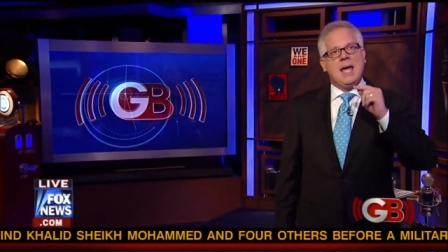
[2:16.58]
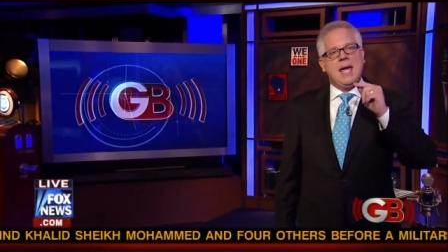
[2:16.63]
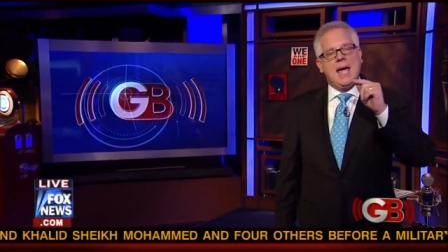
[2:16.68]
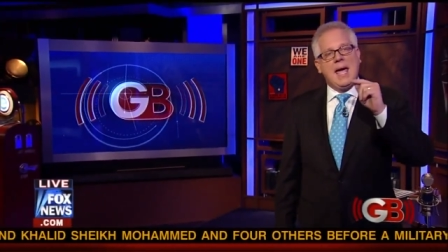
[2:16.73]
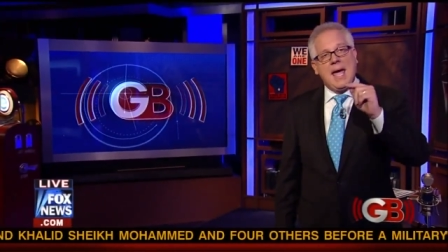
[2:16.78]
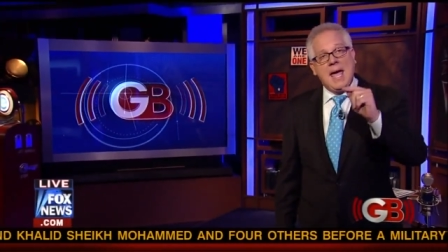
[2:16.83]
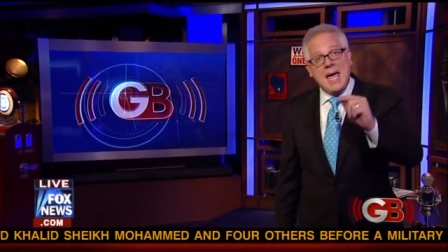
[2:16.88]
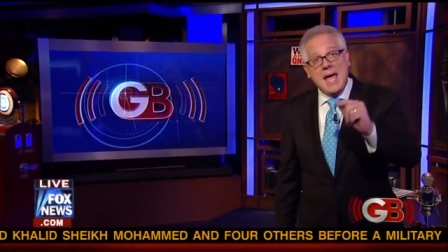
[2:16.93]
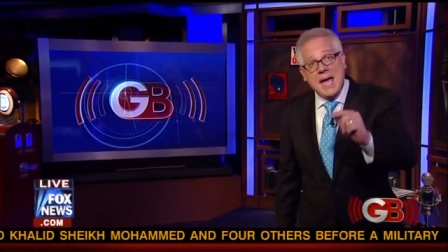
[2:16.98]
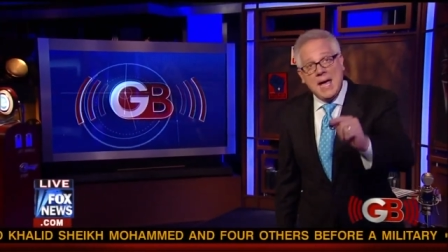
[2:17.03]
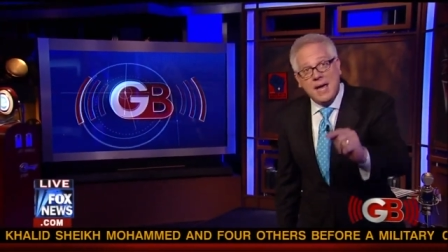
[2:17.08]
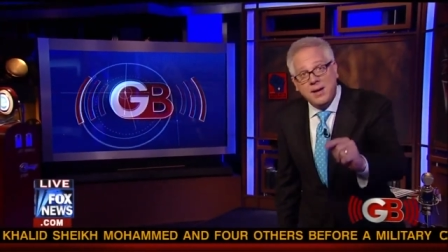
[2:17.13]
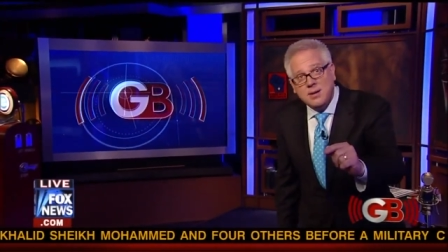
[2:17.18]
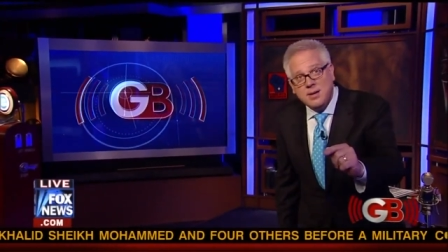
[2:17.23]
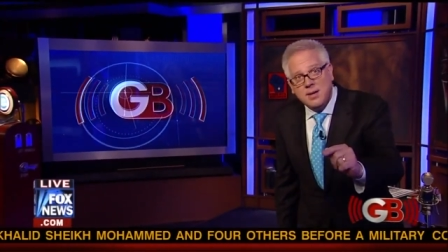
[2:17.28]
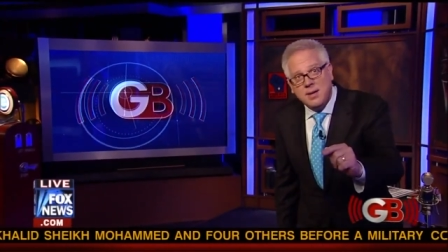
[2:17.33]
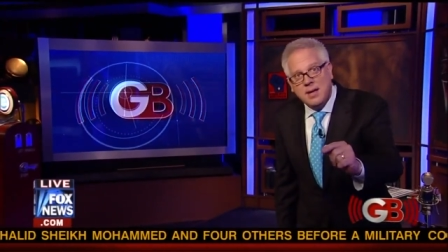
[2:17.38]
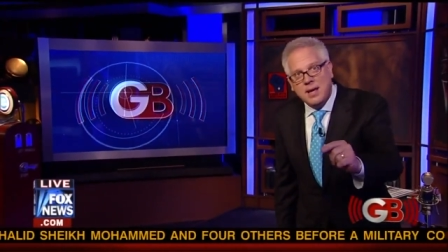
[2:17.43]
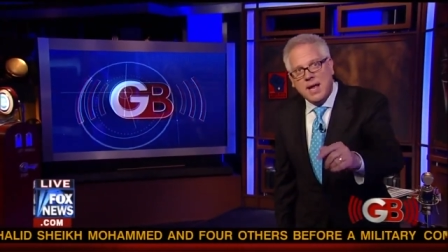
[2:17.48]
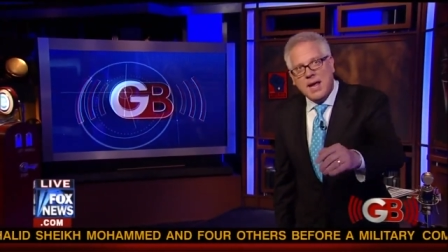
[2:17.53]

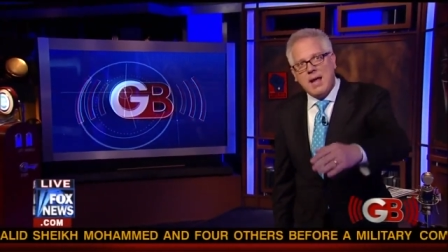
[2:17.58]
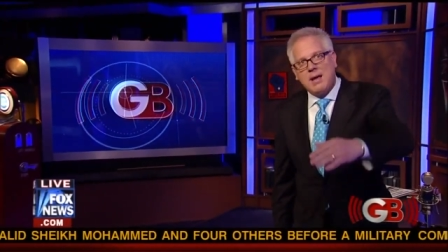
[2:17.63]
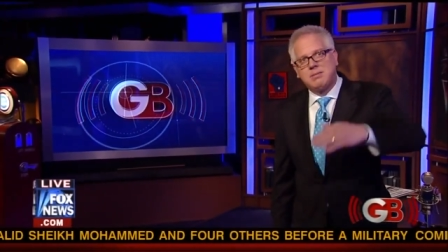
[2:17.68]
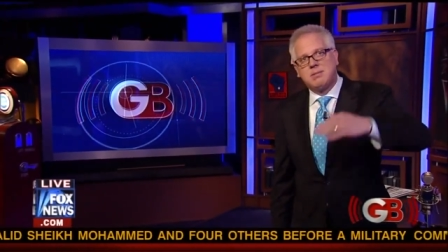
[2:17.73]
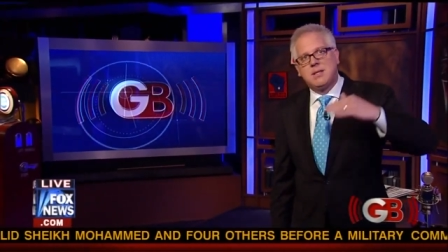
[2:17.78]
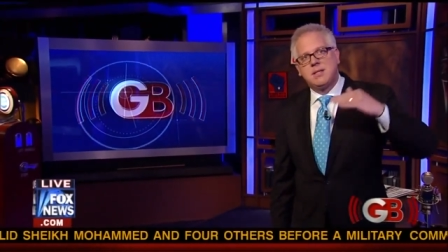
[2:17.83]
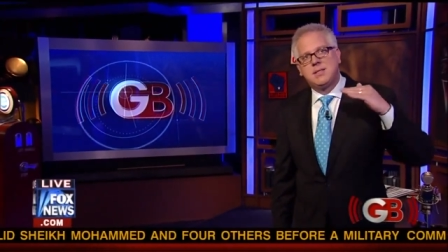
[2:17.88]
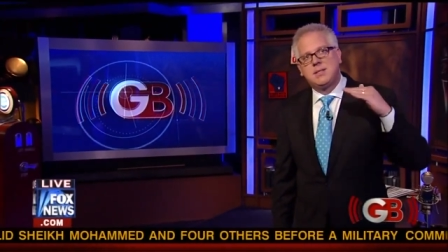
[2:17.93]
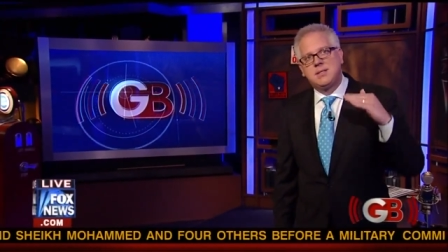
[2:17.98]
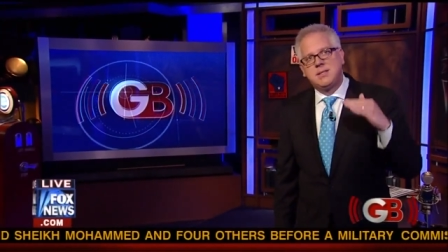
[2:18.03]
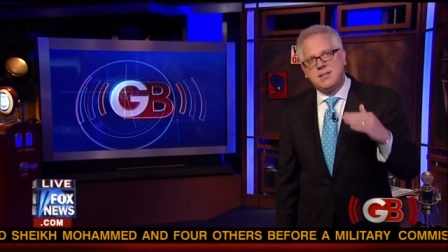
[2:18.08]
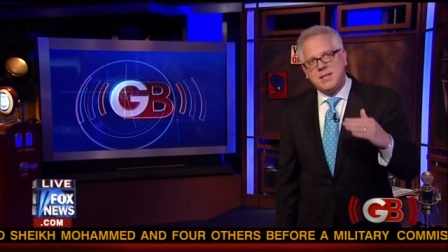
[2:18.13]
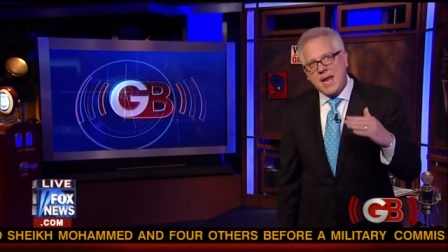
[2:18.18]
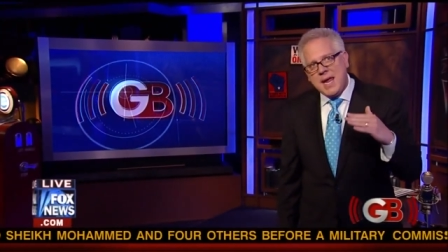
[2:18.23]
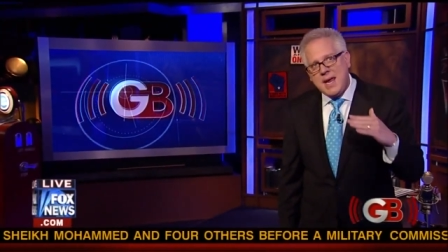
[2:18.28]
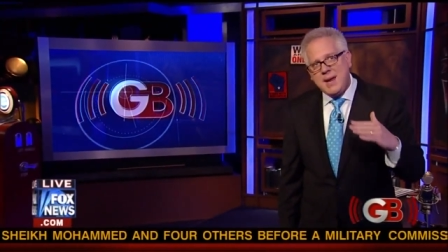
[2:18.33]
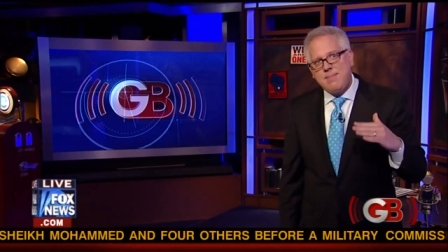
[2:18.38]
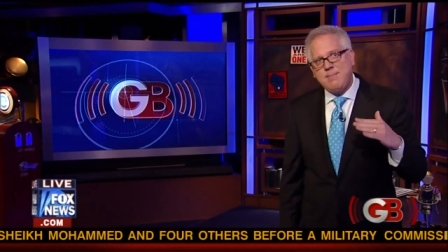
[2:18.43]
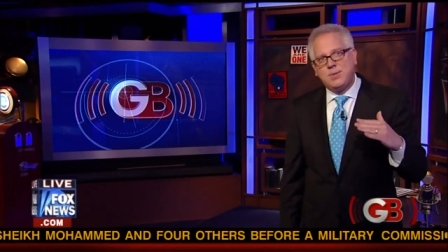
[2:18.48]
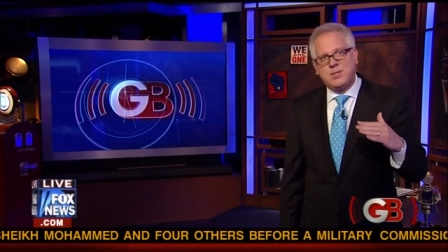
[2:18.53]
And at the
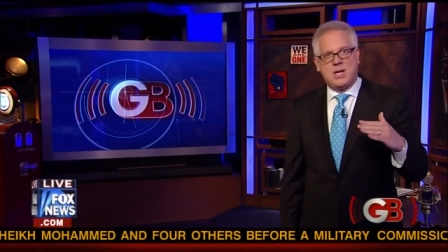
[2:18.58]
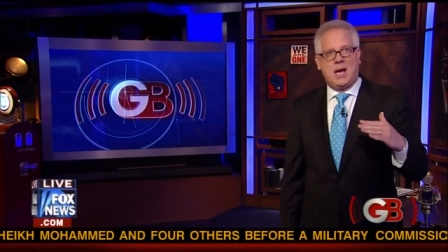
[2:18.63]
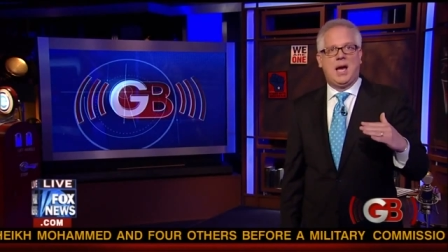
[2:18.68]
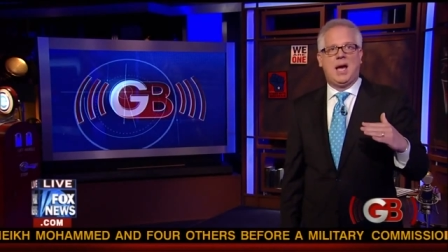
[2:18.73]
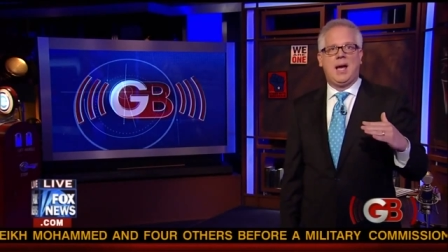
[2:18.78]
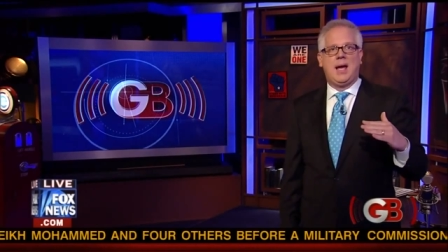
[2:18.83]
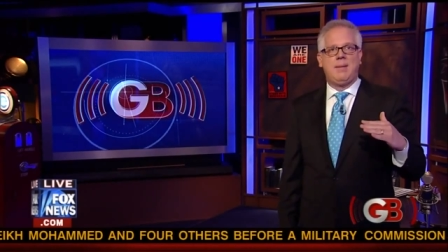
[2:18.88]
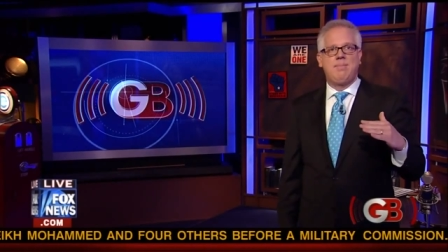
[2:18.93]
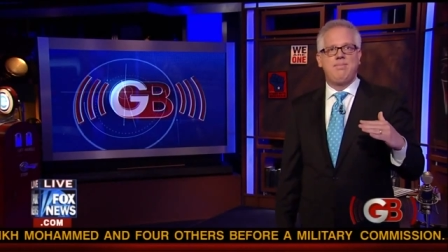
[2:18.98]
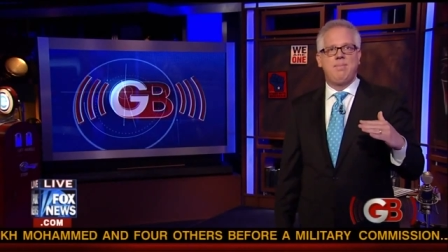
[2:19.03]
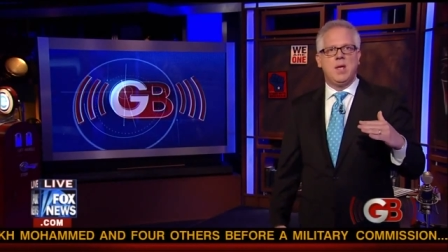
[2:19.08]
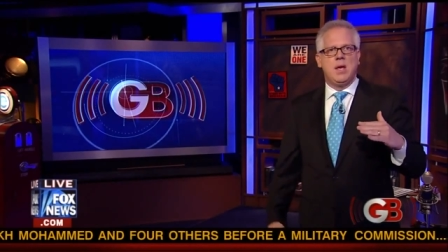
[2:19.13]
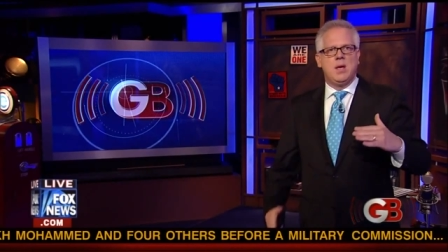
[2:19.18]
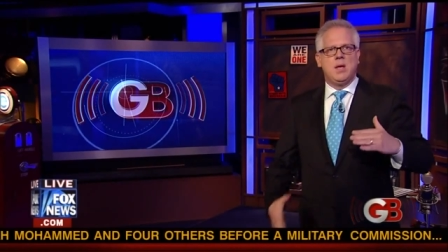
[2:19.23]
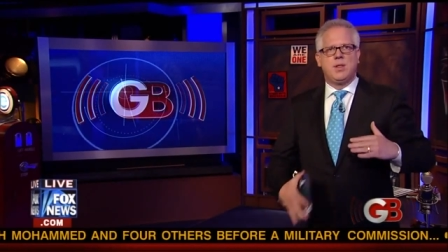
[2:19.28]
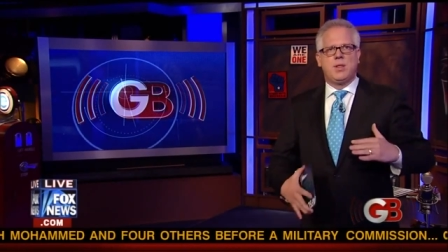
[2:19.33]
same time,